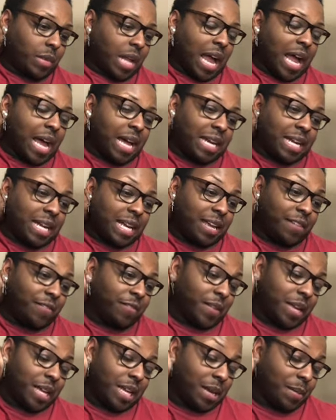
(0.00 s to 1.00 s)
how did he
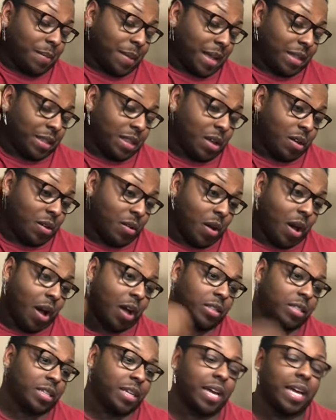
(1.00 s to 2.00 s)
feel about the whole
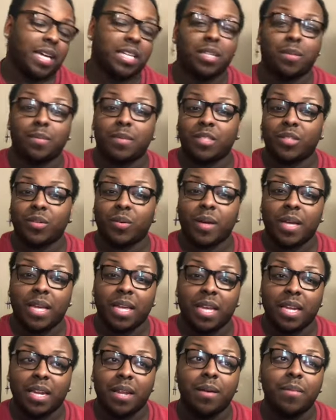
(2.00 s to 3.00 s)
altercation
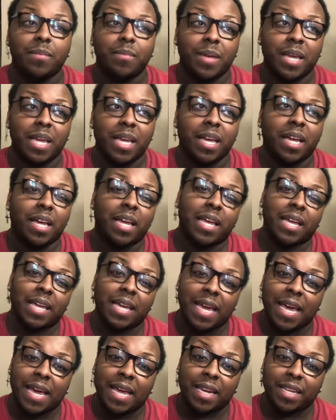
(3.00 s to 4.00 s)
between Mia
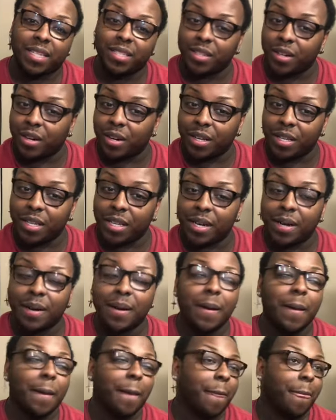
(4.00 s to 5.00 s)
and Candiace
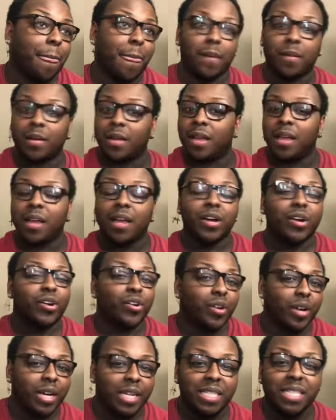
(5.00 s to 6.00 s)
earlier.
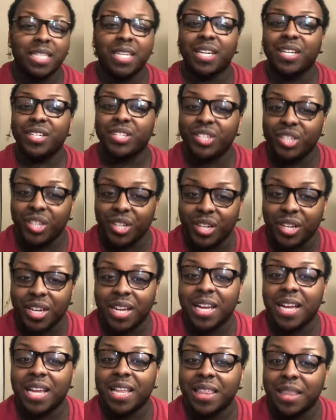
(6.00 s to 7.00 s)
Chris
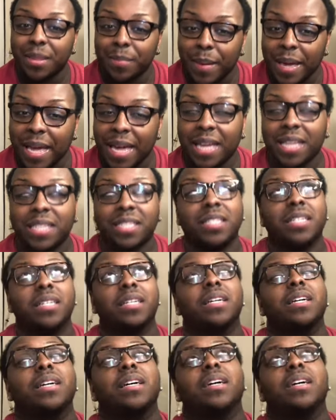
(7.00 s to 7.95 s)
took the bait.